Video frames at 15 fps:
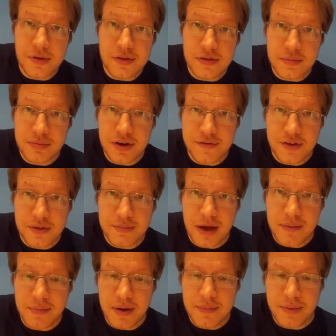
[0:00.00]
of the previous Man
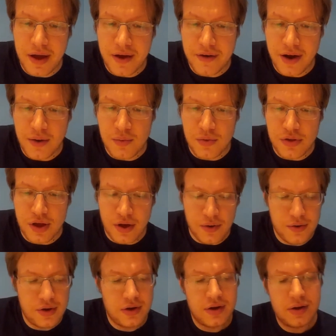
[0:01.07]
Baby Power Hour will know,
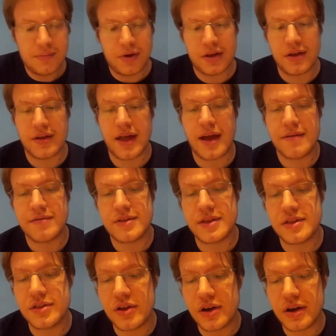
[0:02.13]
but I don't have this
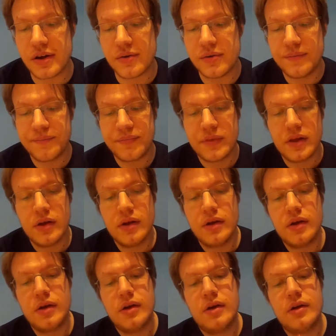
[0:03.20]
dial.
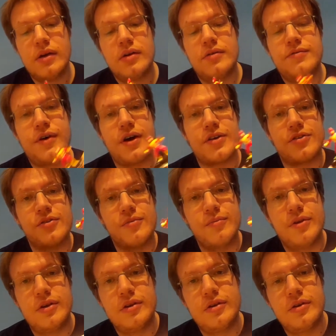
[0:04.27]
Firestorm.
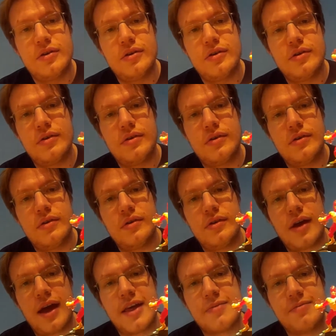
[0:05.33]

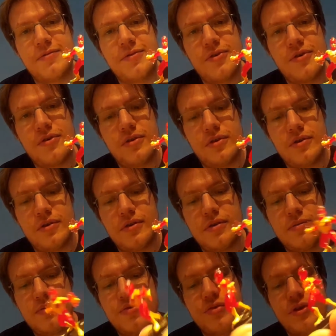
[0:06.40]
As before,
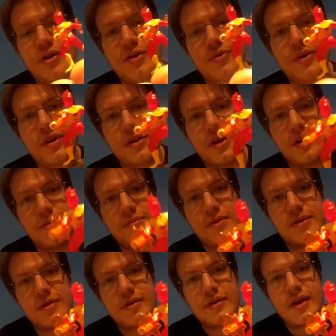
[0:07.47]
pretty sweet sculpt.
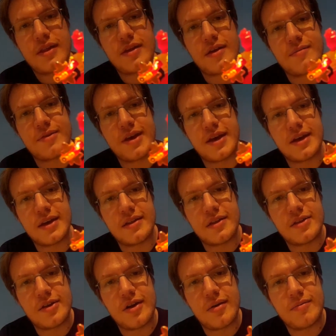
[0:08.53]
Now that I'm taking the
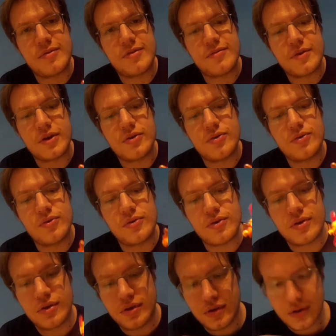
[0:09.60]
time to record
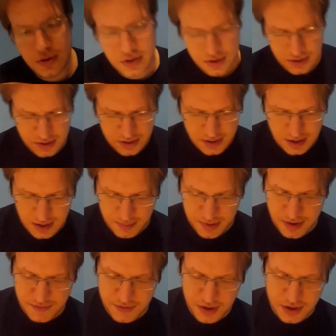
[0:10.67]
in a bit
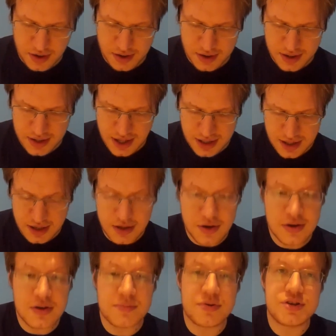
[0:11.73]
of a nicer setting, you
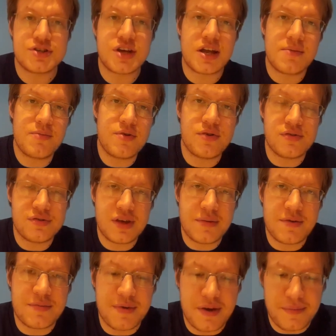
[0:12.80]
can appreciate it more, same
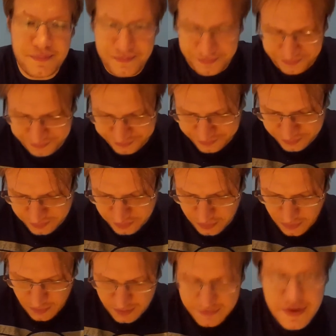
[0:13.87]
as me.
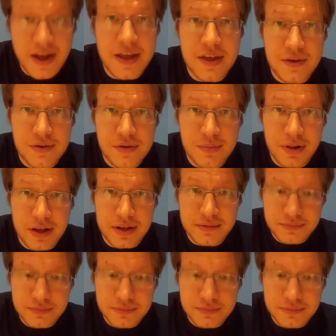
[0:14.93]
Fair use, bloke.